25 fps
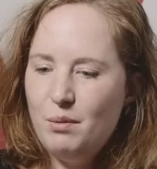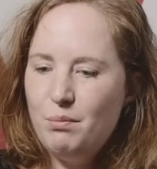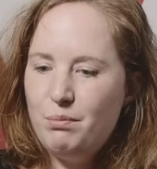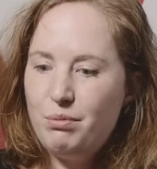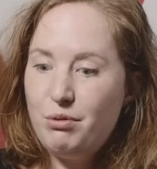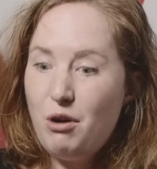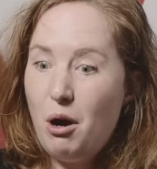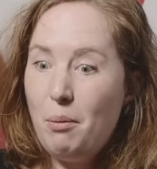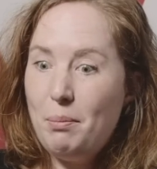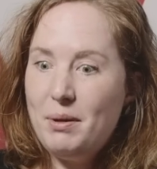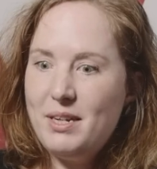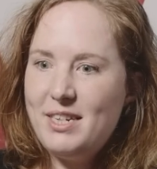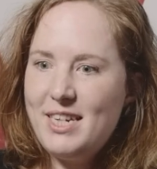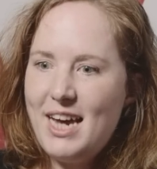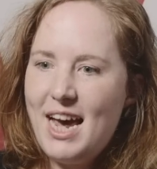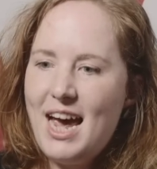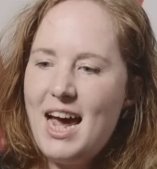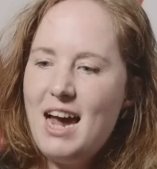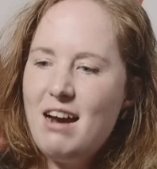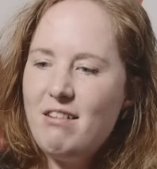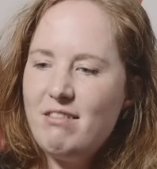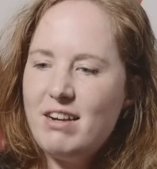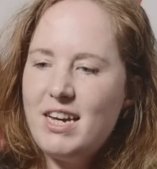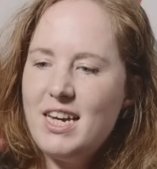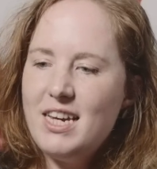
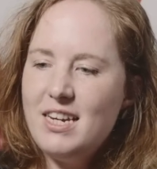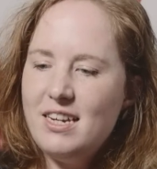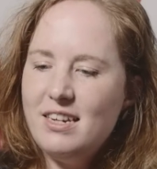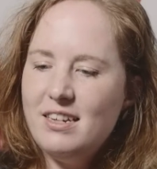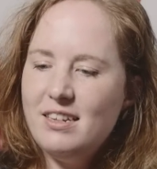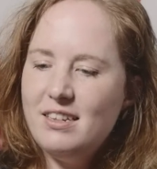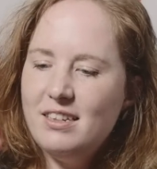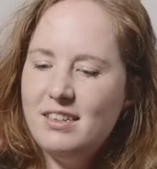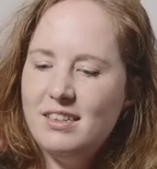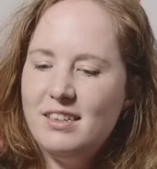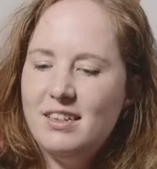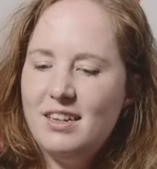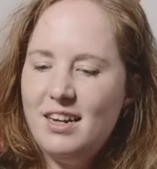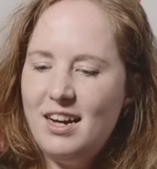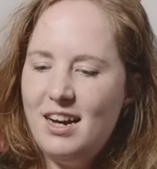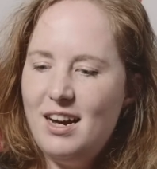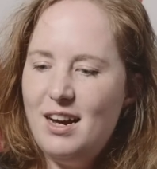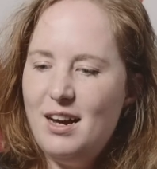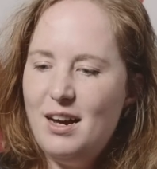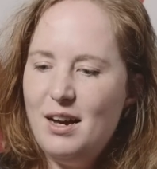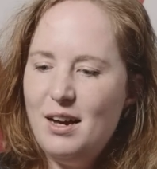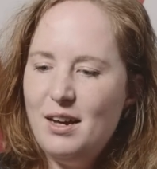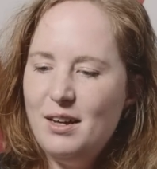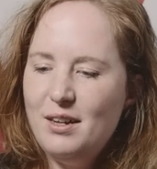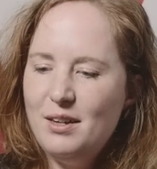propertarian
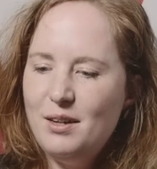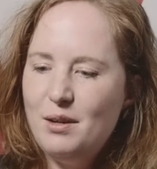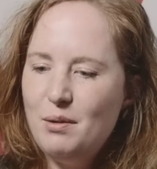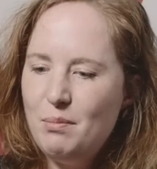uh,